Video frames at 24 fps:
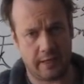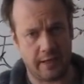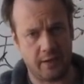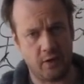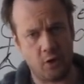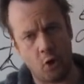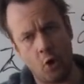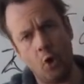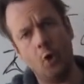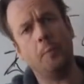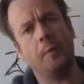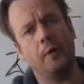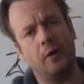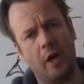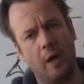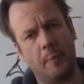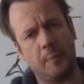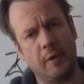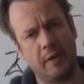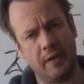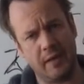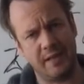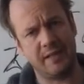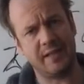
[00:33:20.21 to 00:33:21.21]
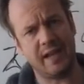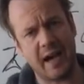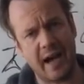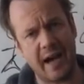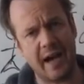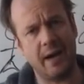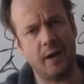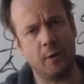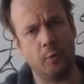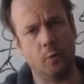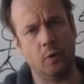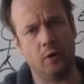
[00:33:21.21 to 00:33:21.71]
can open up an
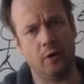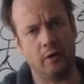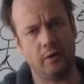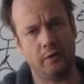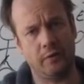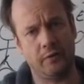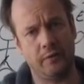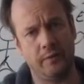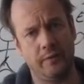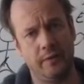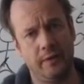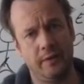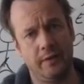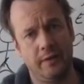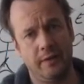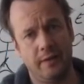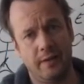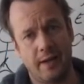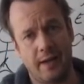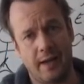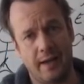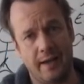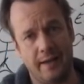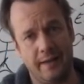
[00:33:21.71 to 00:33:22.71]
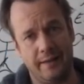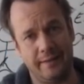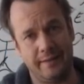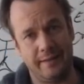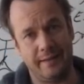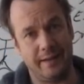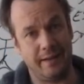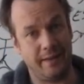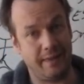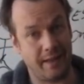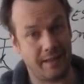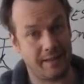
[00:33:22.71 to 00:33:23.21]
entire world. And
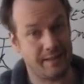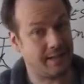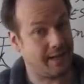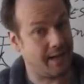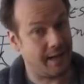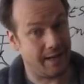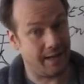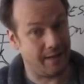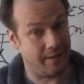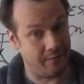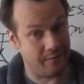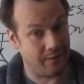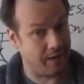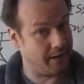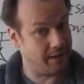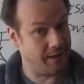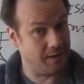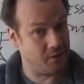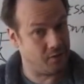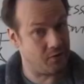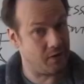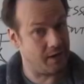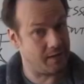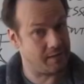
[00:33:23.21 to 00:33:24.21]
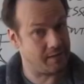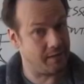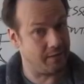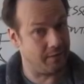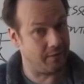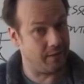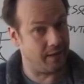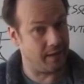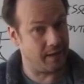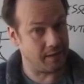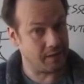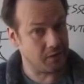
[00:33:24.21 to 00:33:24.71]
that's kind of an
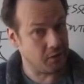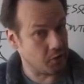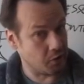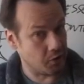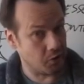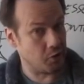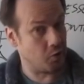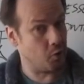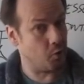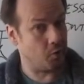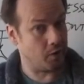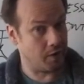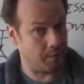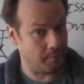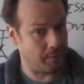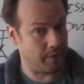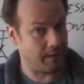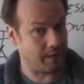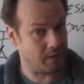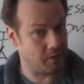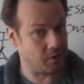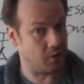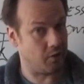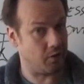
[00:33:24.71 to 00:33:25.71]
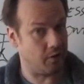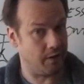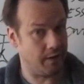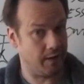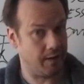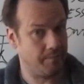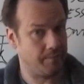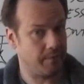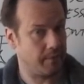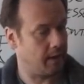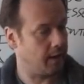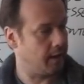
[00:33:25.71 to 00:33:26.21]
interesting thing. You can go on a big
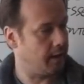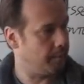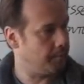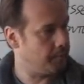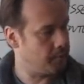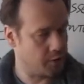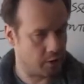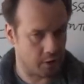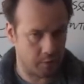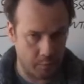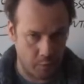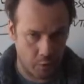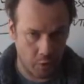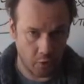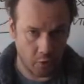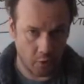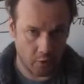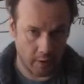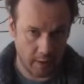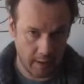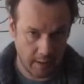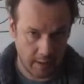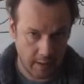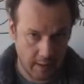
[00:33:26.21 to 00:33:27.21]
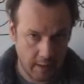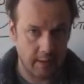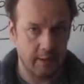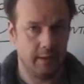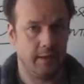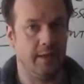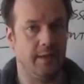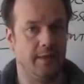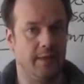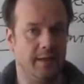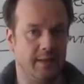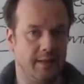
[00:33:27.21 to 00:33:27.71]
journey just purely
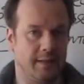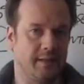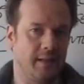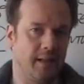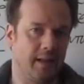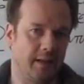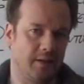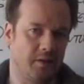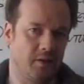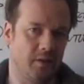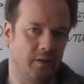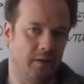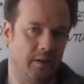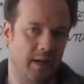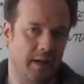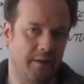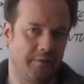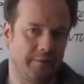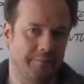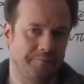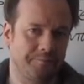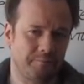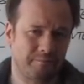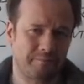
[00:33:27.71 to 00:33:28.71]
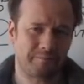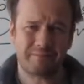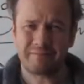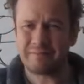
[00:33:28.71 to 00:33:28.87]
in the intellectual life.